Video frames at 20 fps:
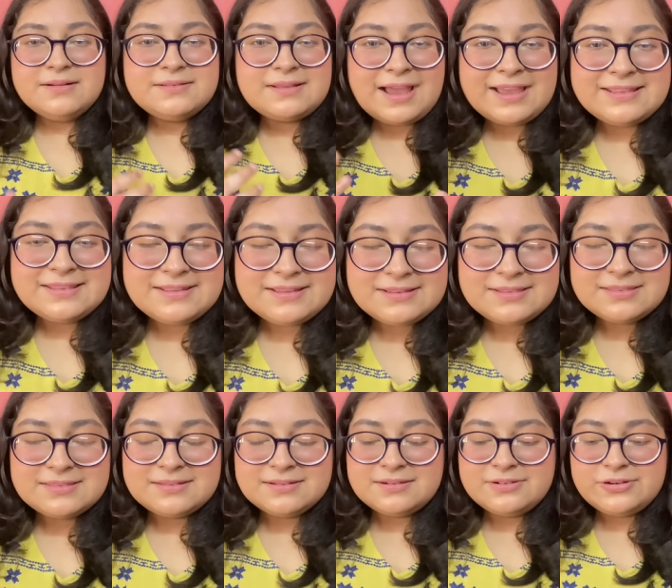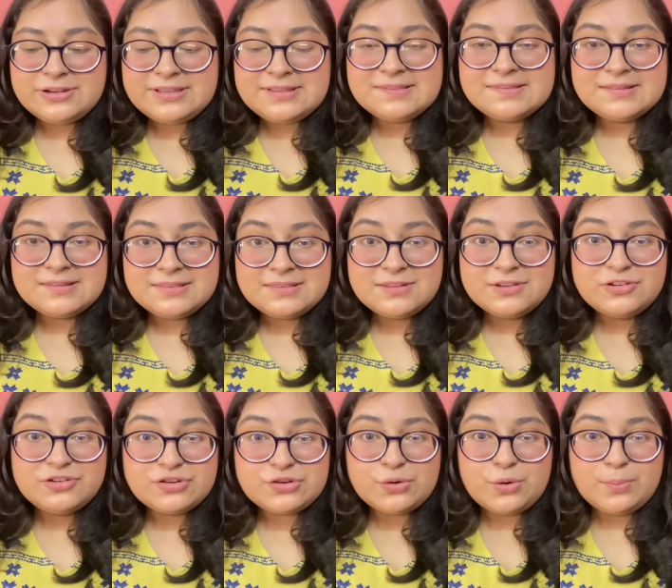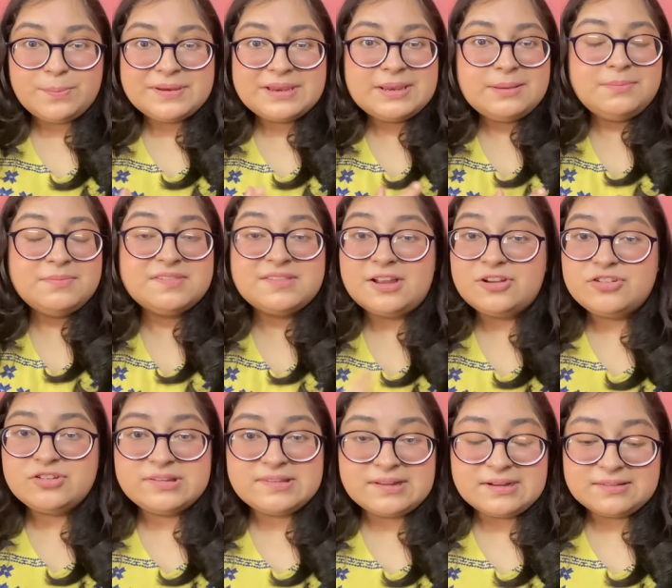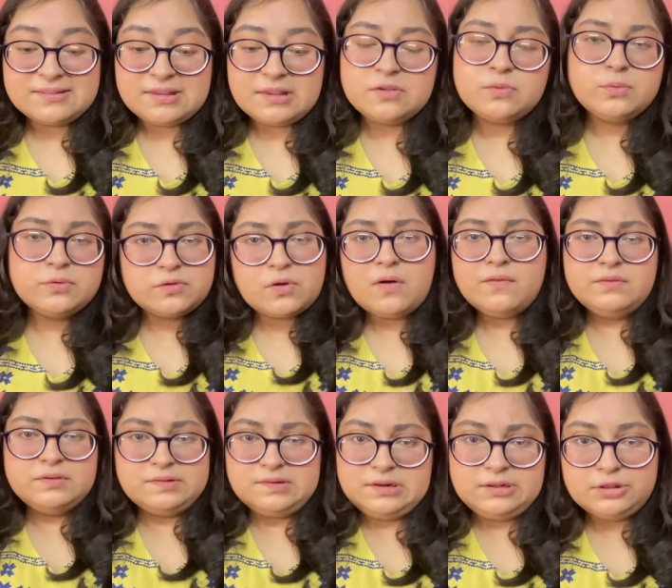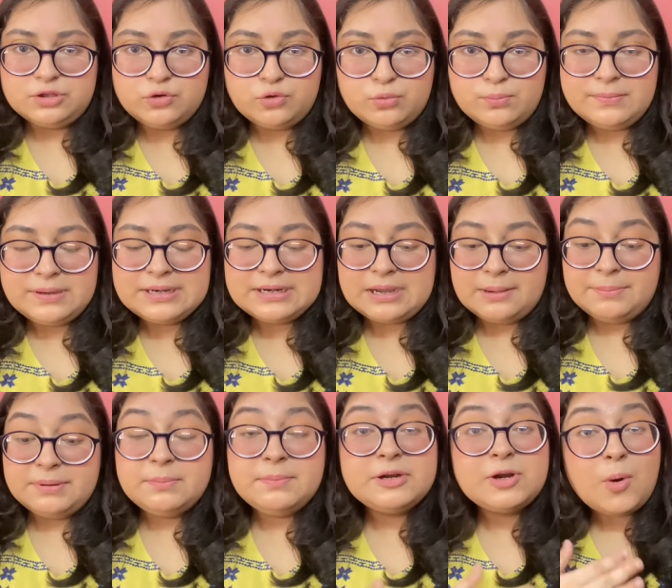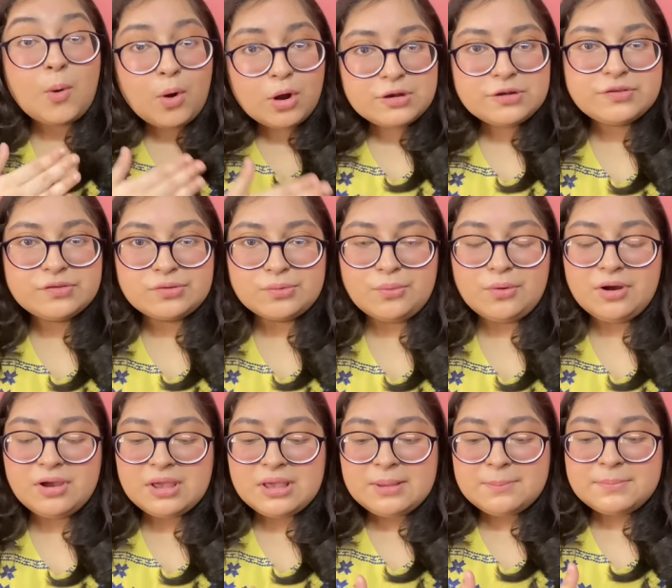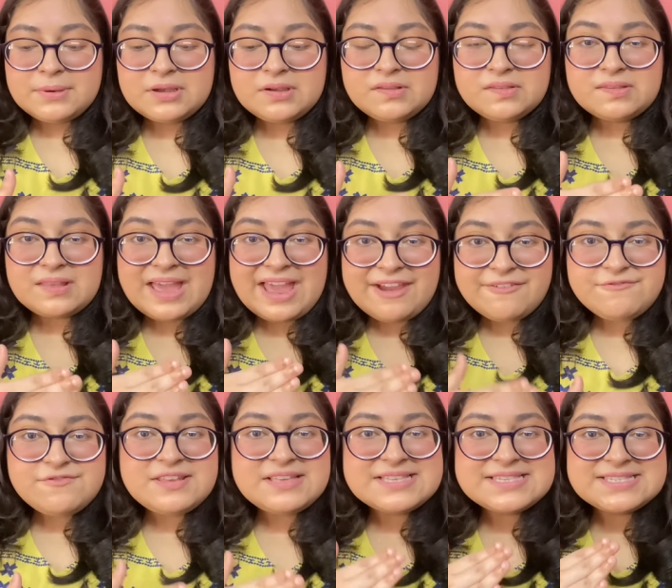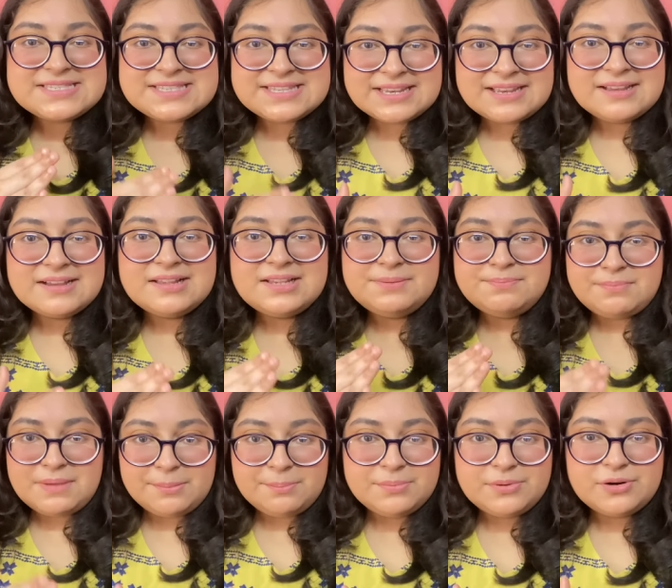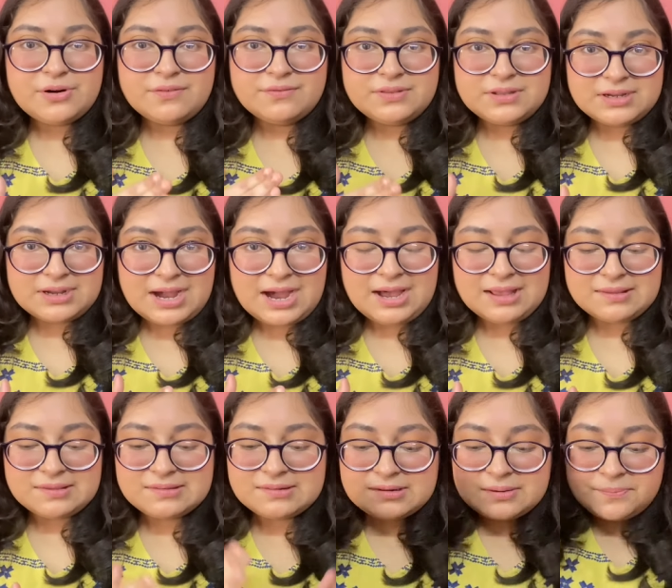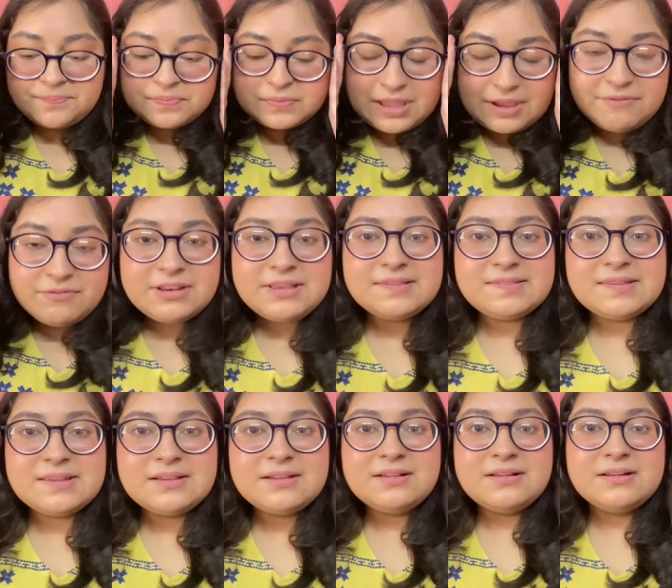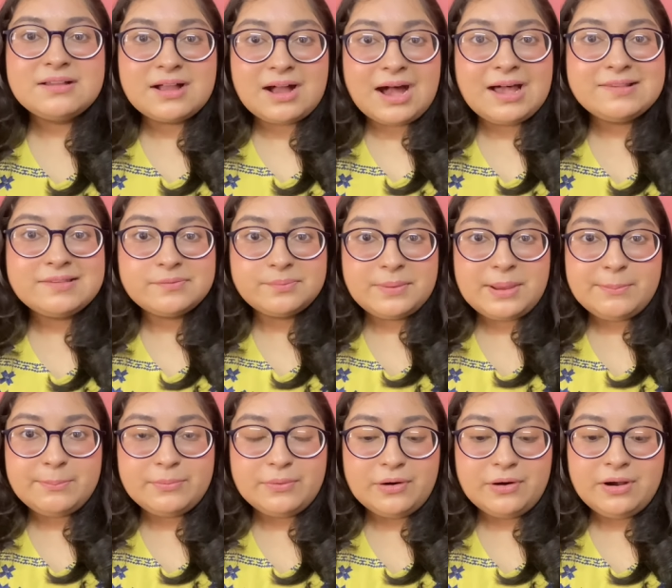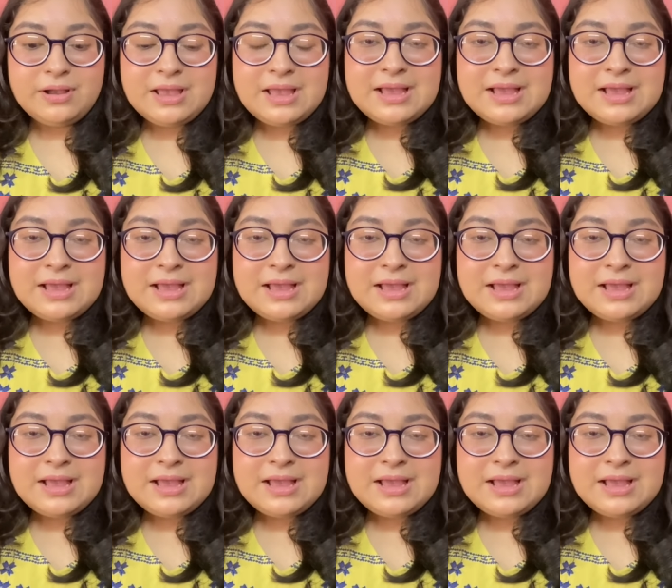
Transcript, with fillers: I think the reason this show became such a success was obviously the roommate couple, but also because every single member of the cast, every single cast member